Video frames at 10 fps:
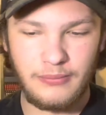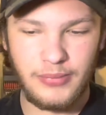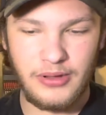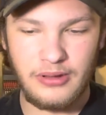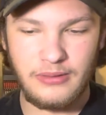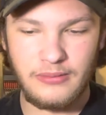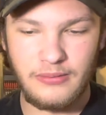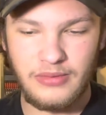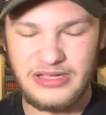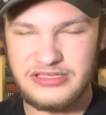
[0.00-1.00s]
but
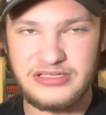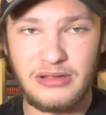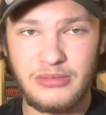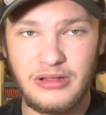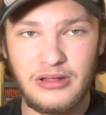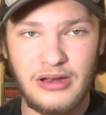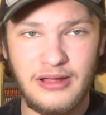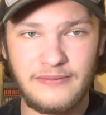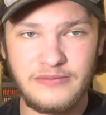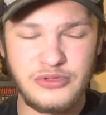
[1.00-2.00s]
that's something that
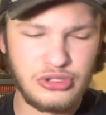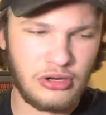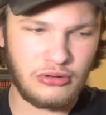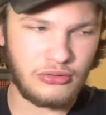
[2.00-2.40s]
I've struggled